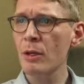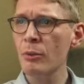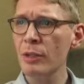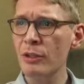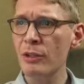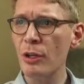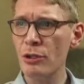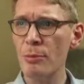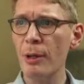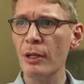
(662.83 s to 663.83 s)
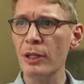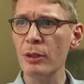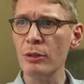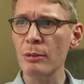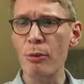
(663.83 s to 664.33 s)
need to touch upon the
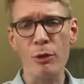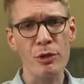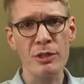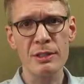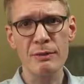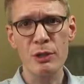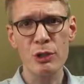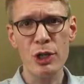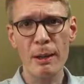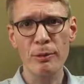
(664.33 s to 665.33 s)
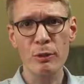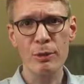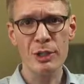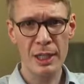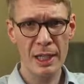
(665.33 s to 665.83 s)
early portions of this chapter,
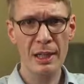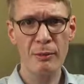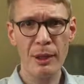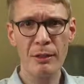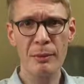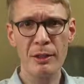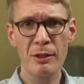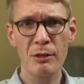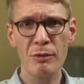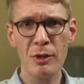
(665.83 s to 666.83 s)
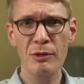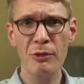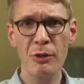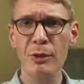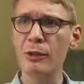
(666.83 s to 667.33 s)
which again I recommend to your very
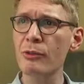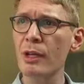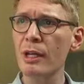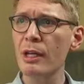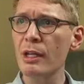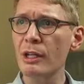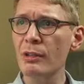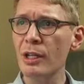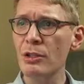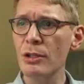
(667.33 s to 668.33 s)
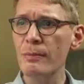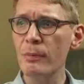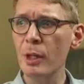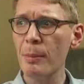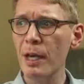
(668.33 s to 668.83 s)
serious attention,
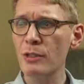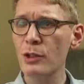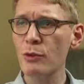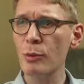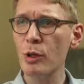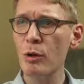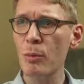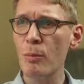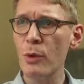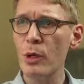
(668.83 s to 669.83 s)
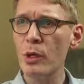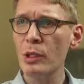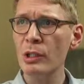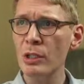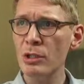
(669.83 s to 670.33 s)
a passage from Combe.
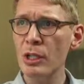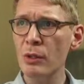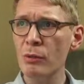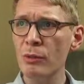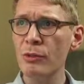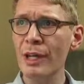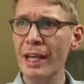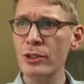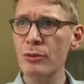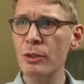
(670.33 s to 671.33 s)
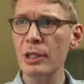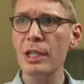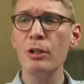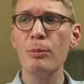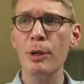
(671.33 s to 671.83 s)
Lynching was an extra
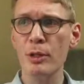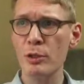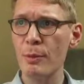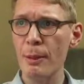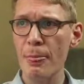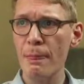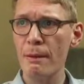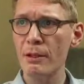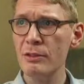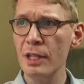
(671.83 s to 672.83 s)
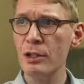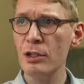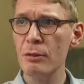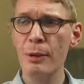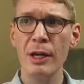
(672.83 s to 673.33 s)
legal punishment
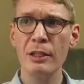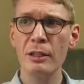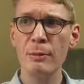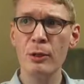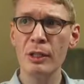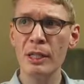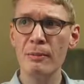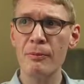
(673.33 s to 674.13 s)
sanctioned by the community.